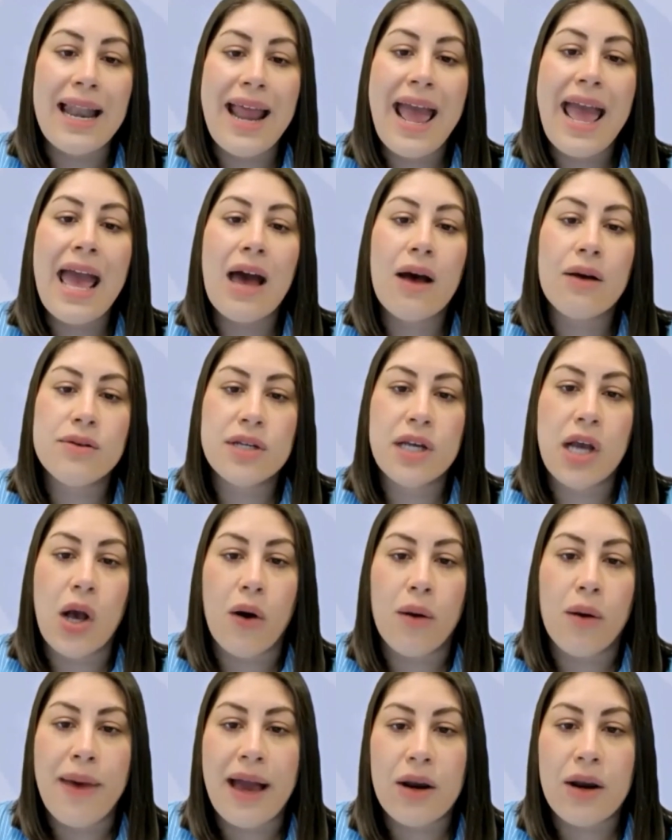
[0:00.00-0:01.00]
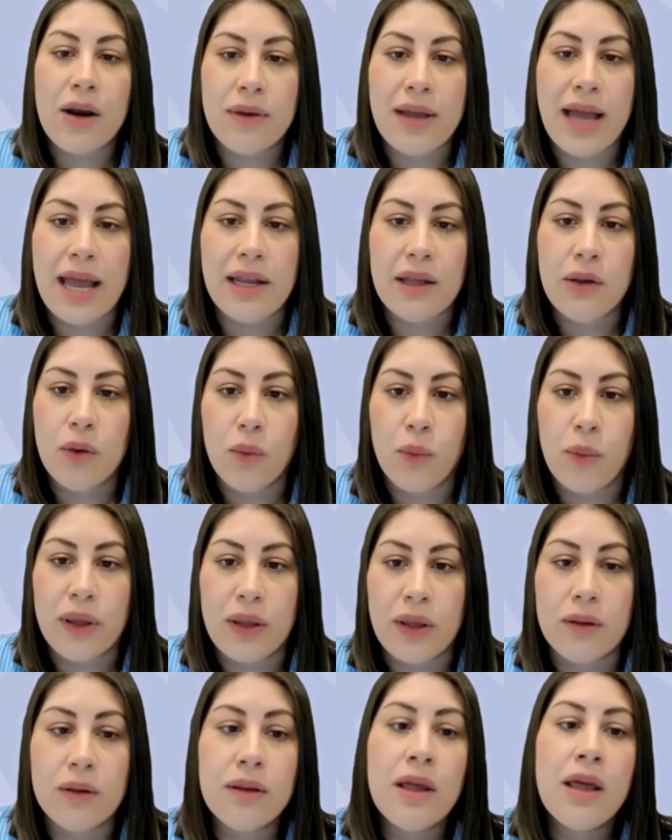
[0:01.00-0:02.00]
and how to go about creating your
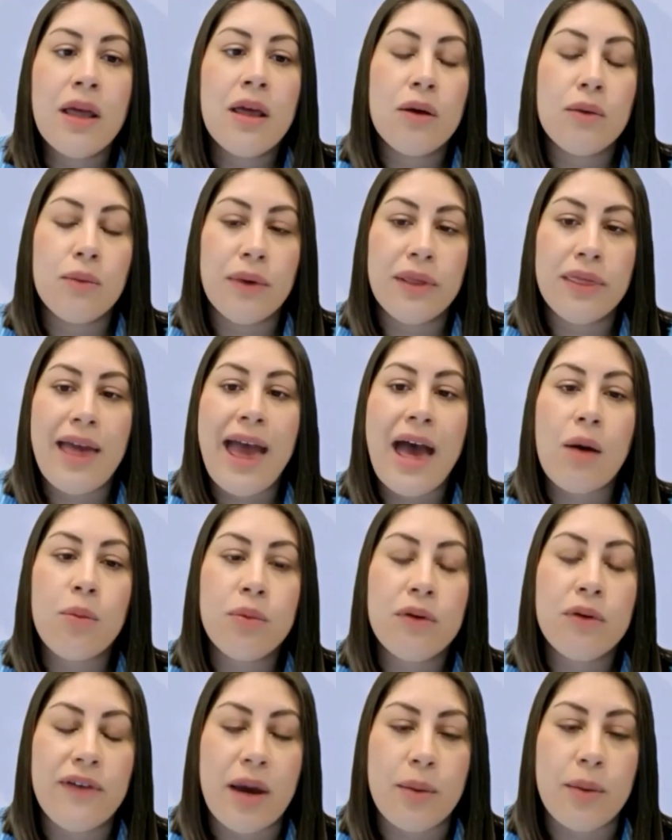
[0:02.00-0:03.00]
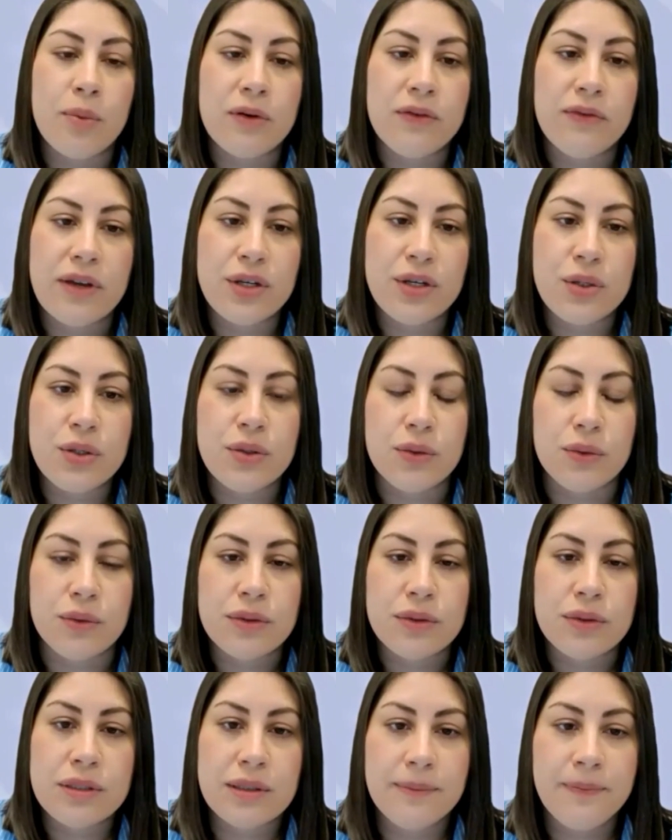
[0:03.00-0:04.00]
will with the help of our
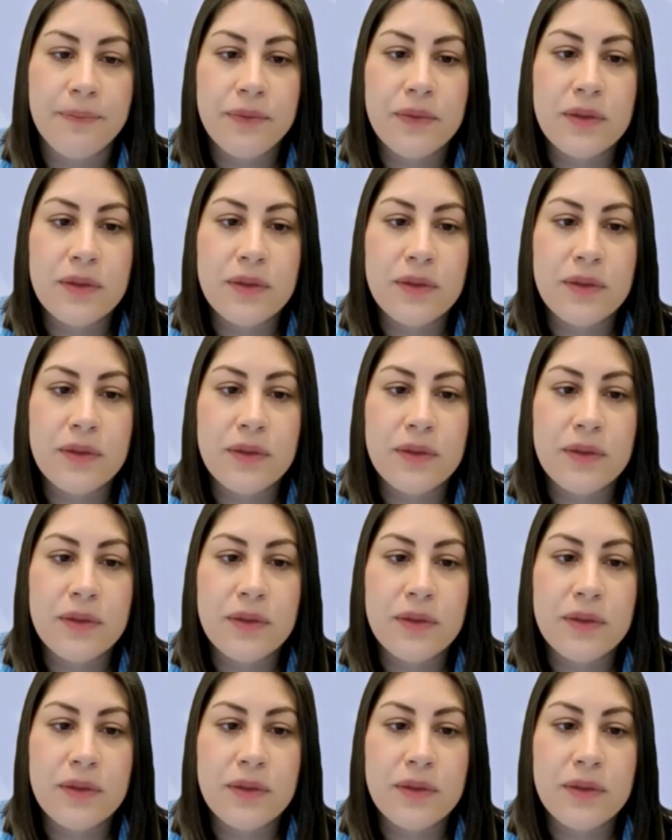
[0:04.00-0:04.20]
professionals.